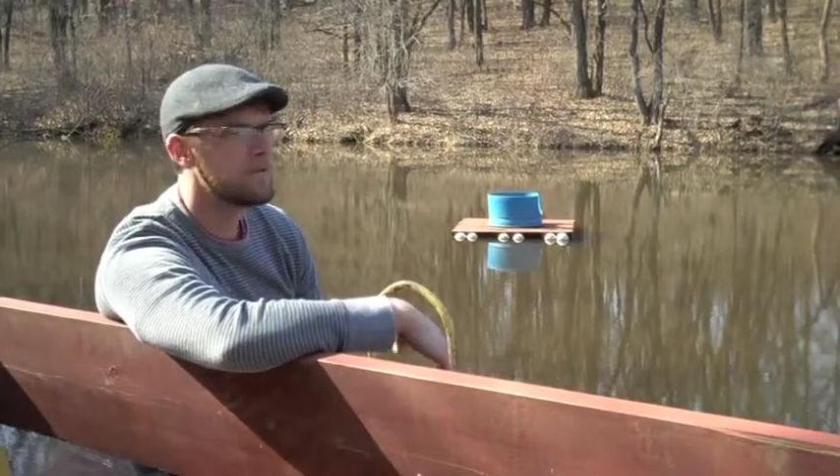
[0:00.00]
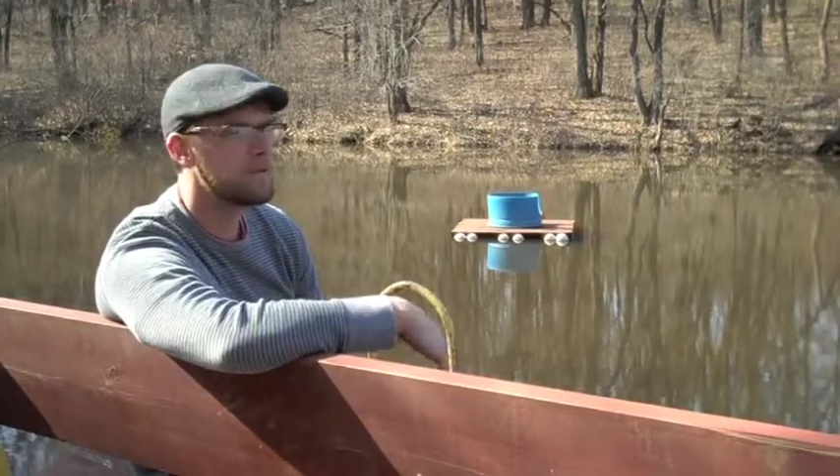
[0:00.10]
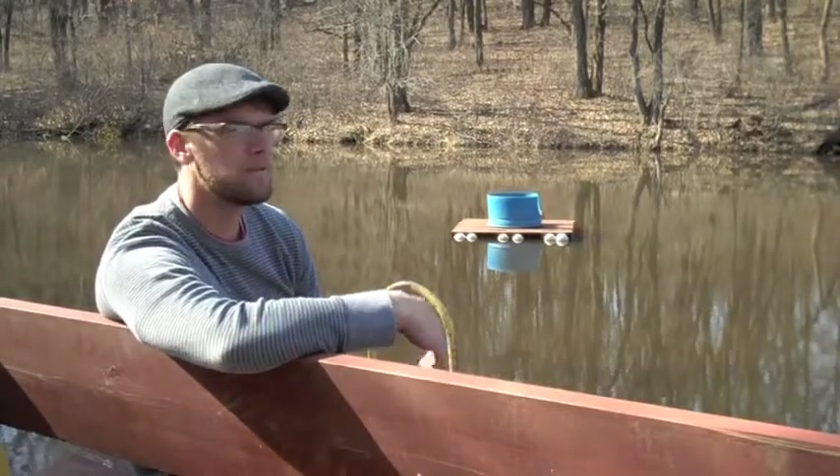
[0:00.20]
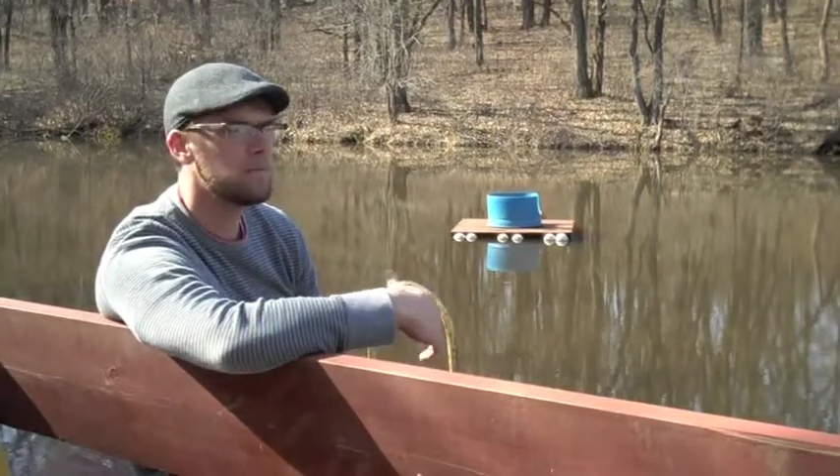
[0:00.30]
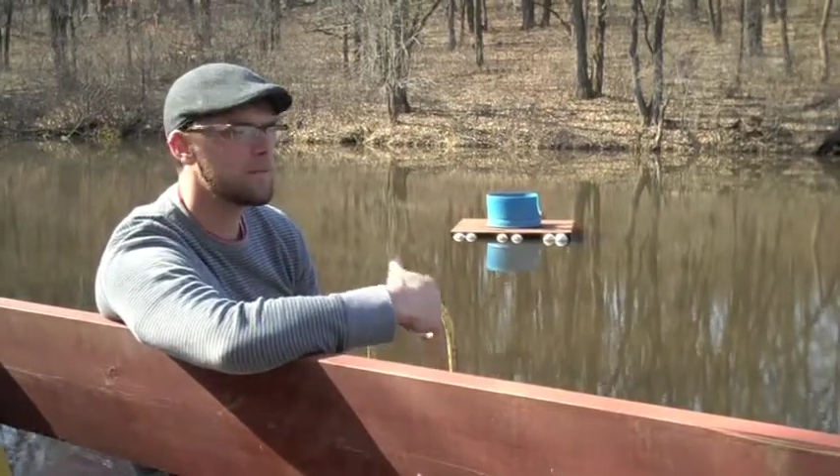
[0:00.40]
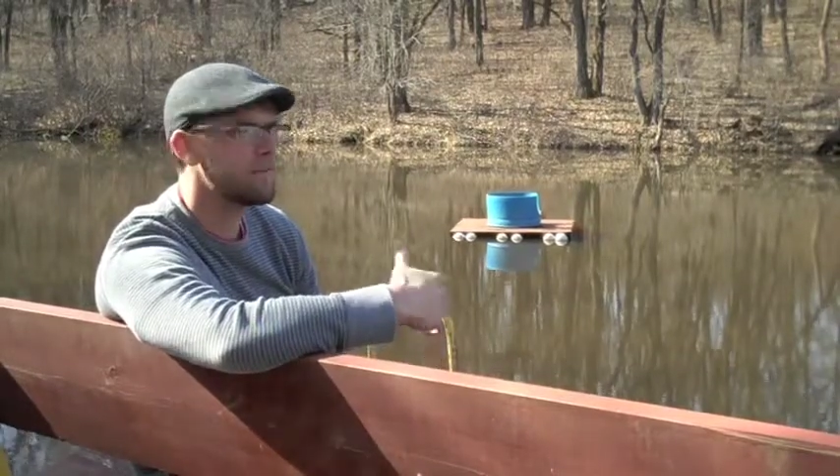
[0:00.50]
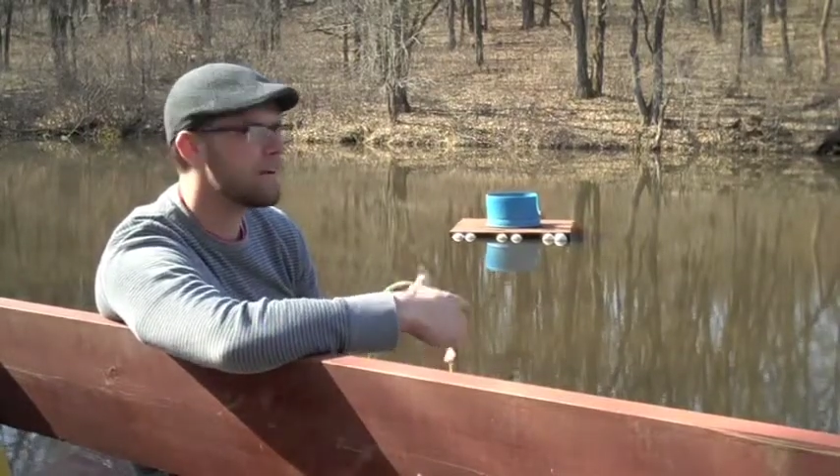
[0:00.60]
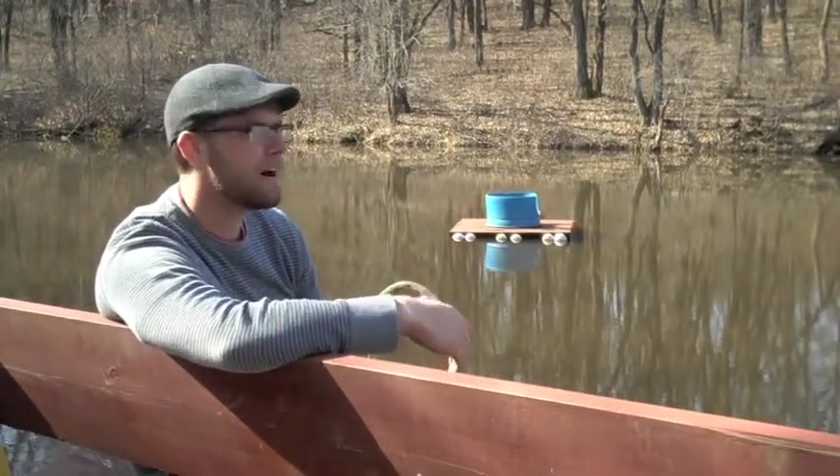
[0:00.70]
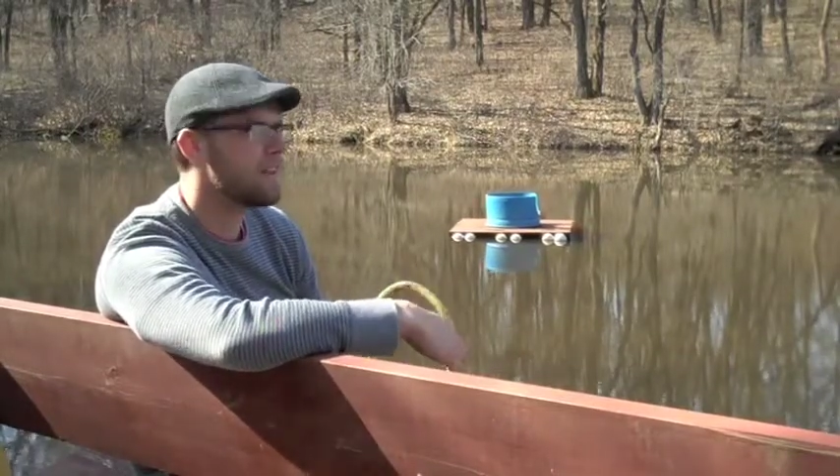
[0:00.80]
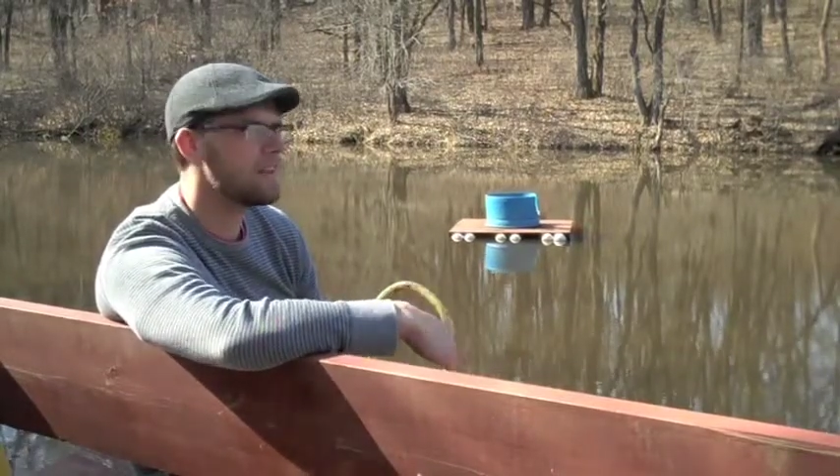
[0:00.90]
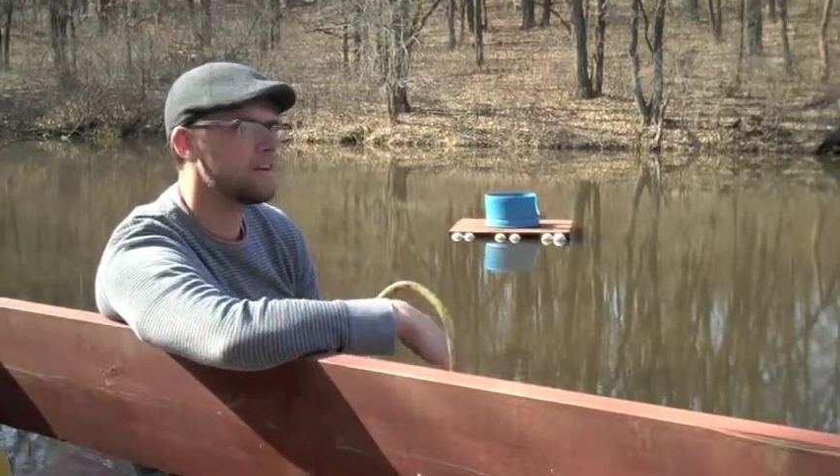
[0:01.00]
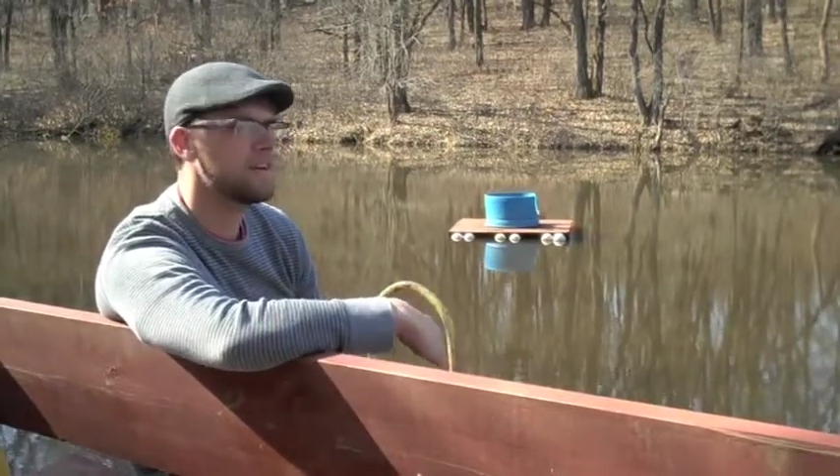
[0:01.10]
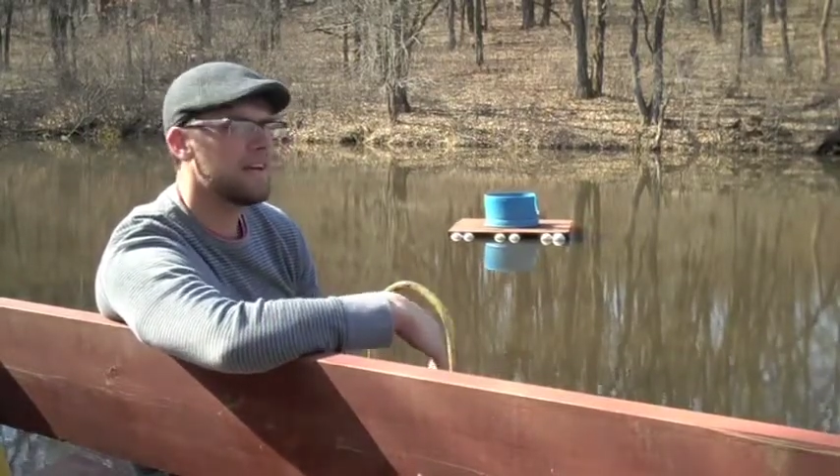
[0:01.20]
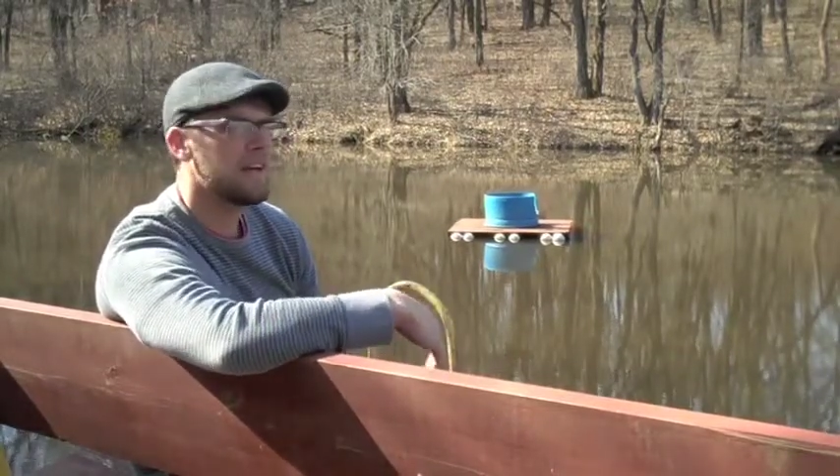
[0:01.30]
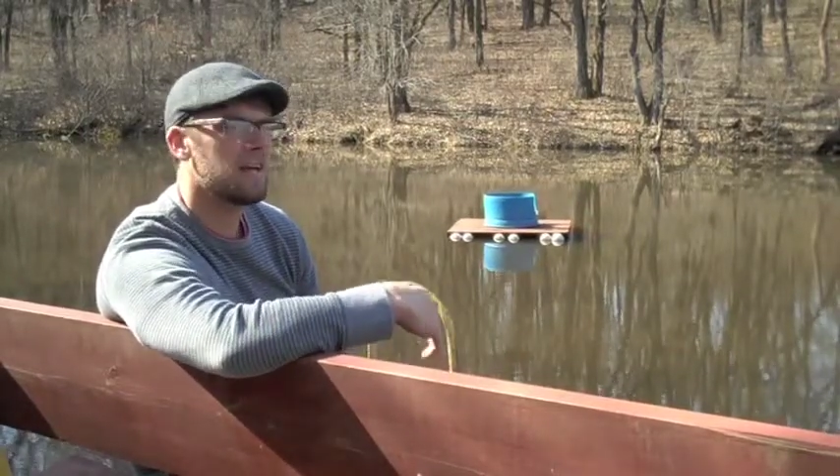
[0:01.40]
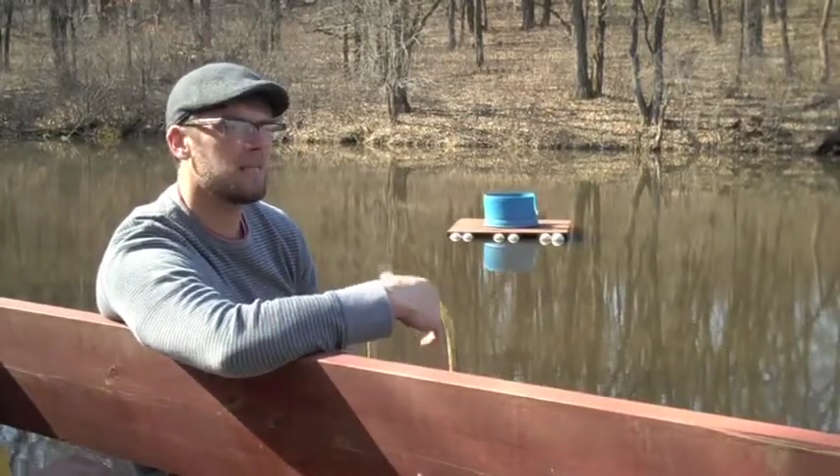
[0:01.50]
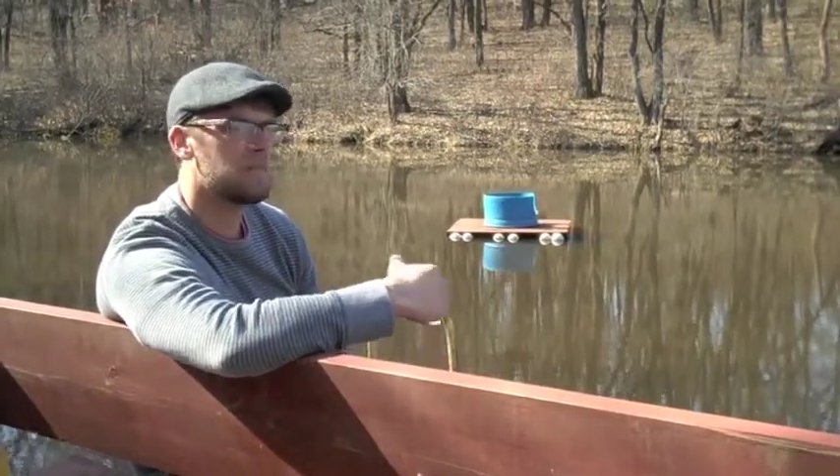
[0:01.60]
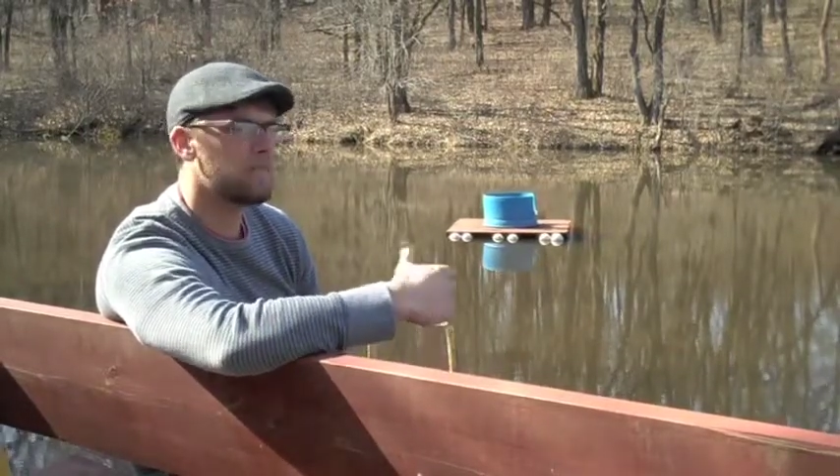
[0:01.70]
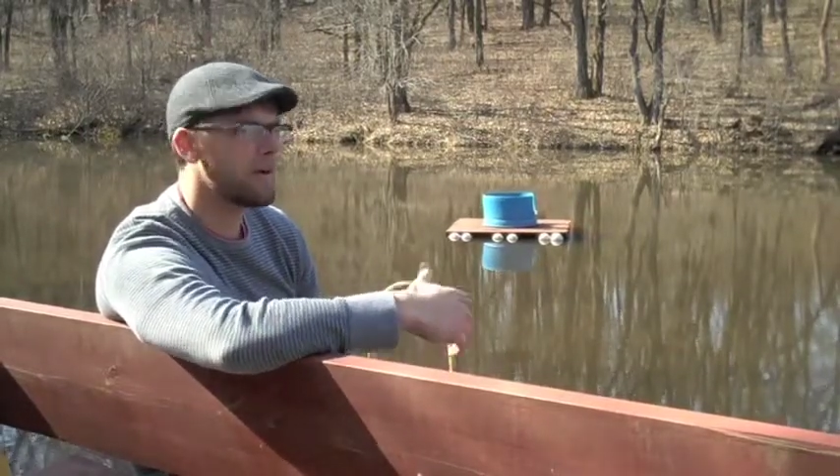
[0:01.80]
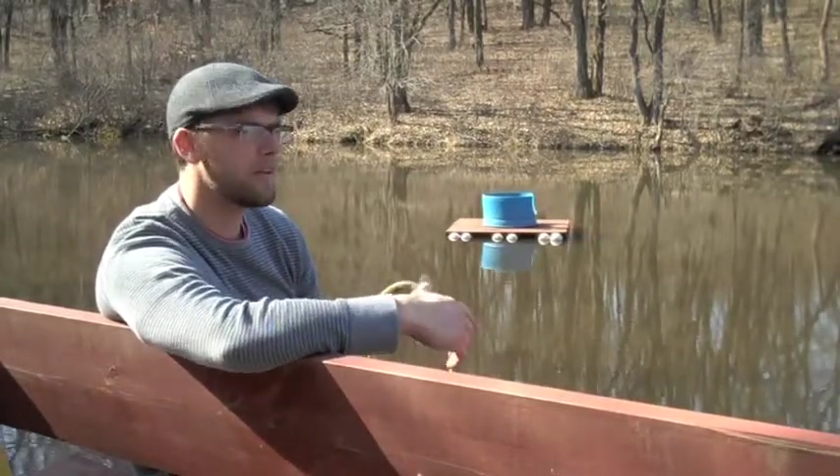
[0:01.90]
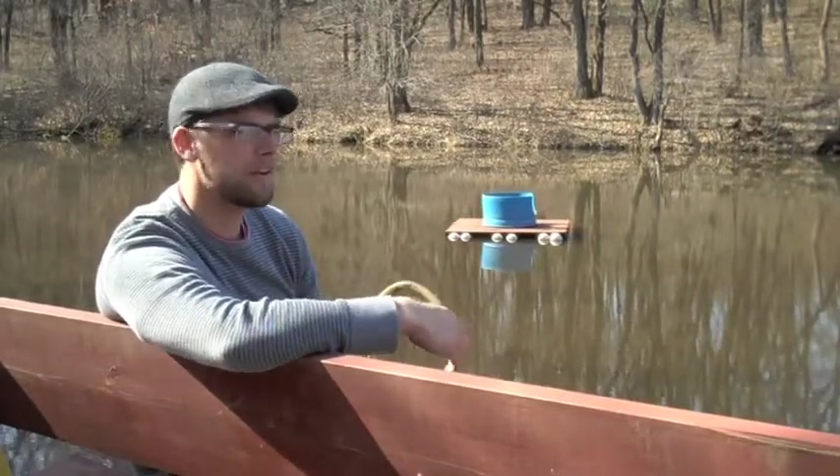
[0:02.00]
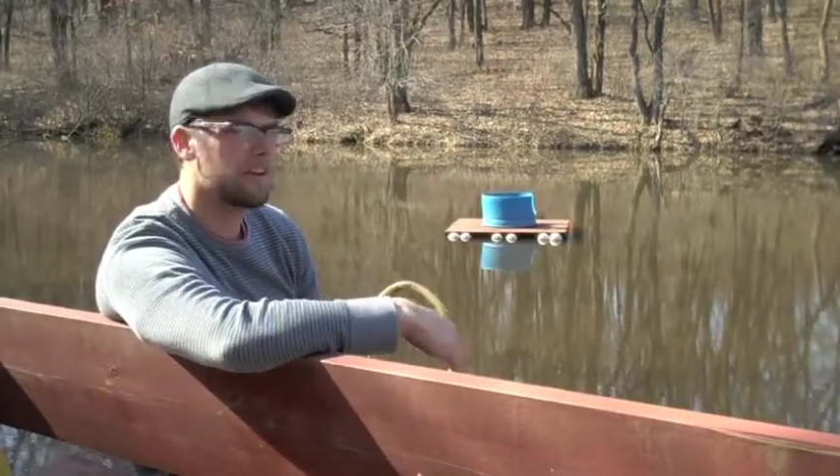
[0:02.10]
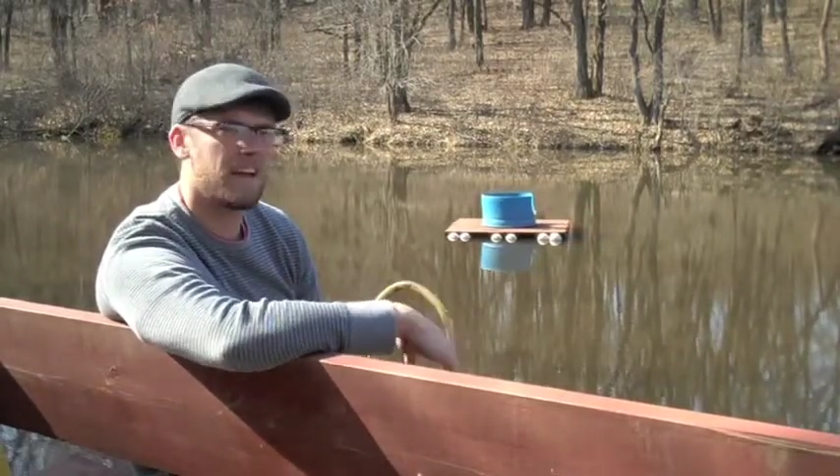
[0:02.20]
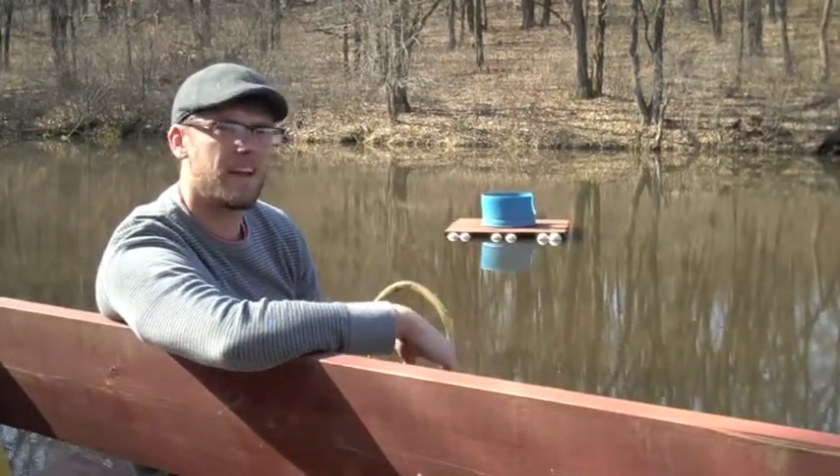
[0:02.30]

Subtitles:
between my father and my brother